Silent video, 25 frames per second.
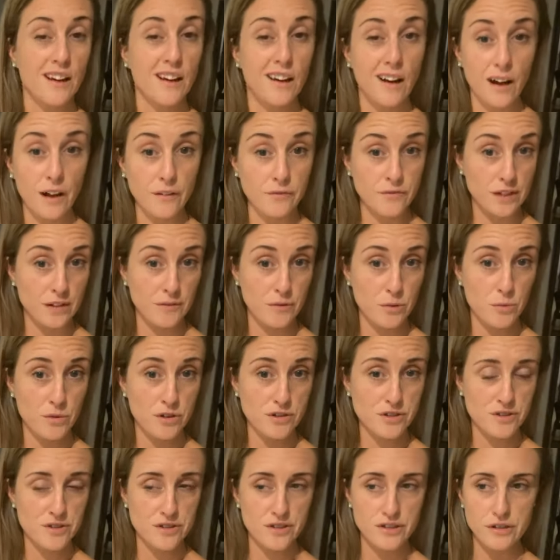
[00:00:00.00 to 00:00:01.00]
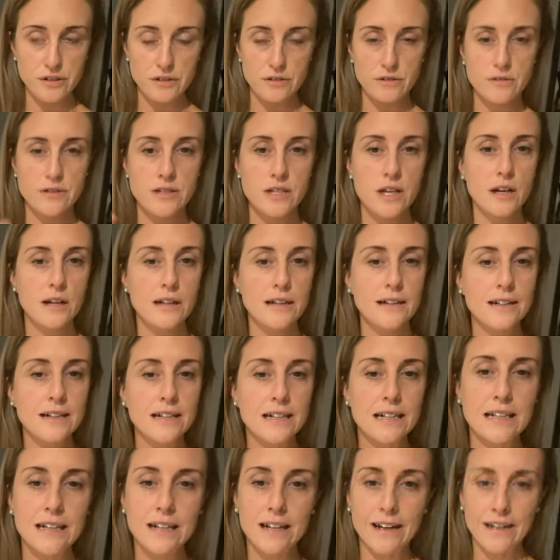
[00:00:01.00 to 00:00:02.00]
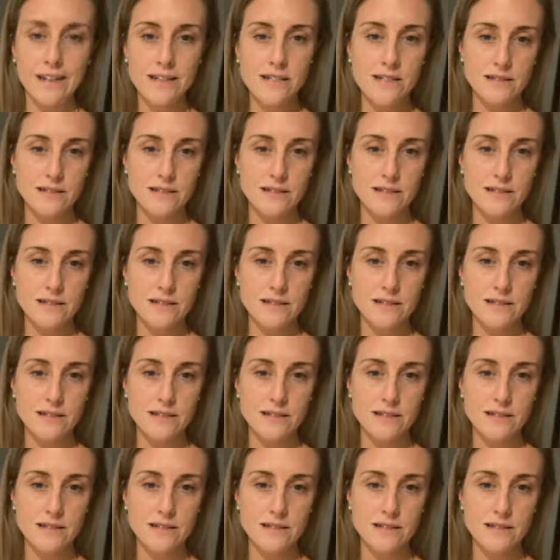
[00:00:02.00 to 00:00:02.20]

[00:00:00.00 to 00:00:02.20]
I've never watched the news. I hate